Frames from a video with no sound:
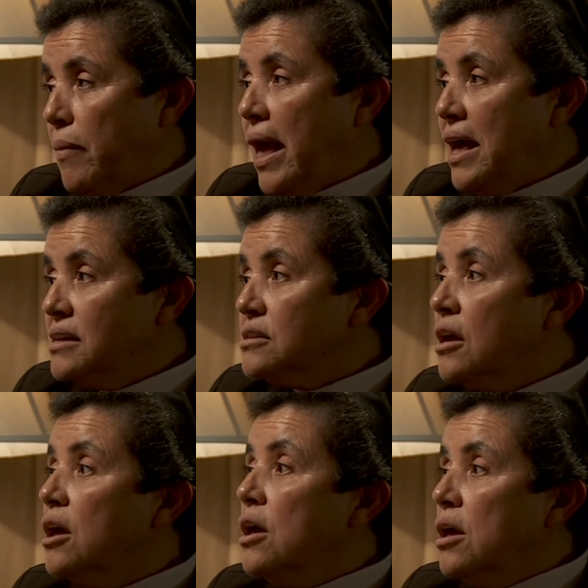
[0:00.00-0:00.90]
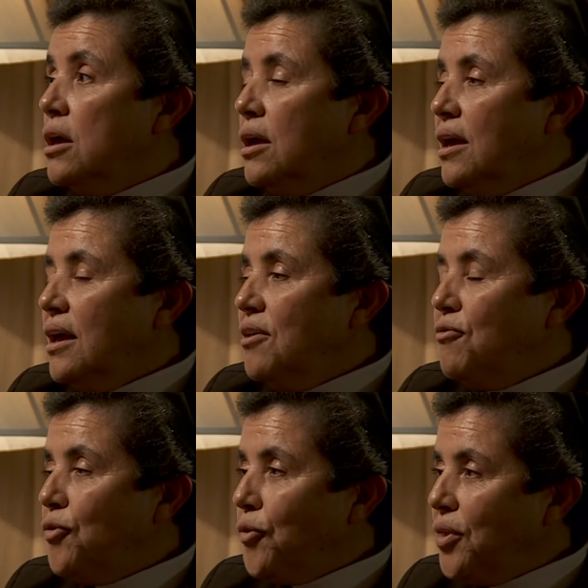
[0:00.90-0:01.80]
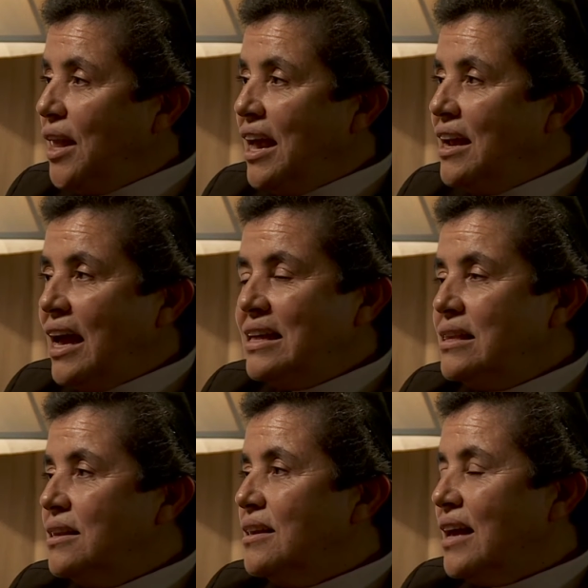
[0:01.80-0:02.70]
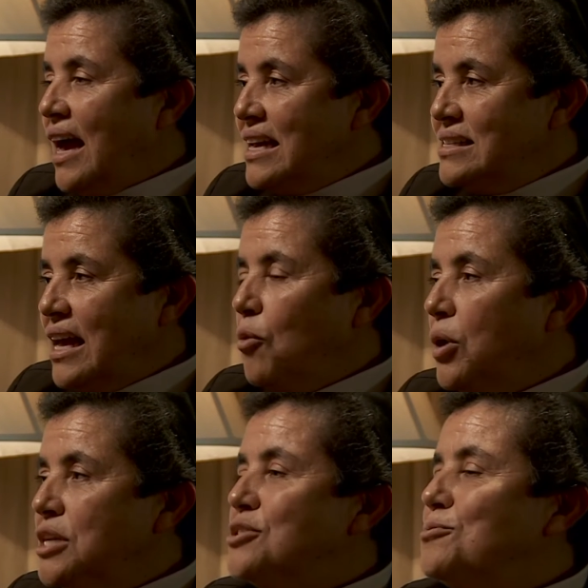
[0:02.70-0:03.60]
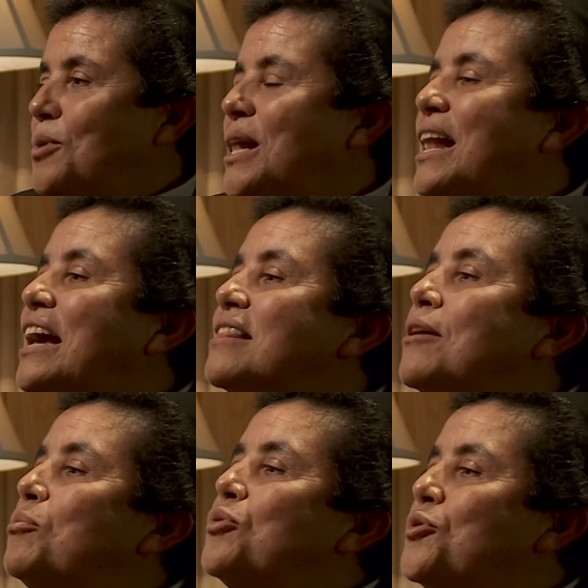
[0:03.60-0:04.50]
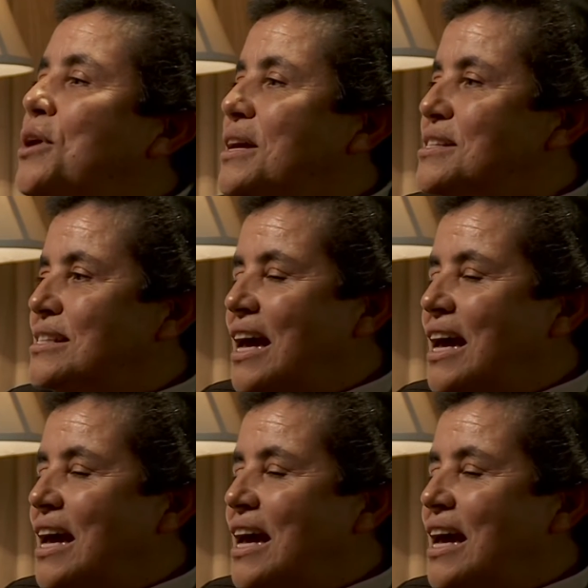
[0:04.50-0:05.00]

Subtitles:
Mass. And from there, I said I wanted to be like the priest.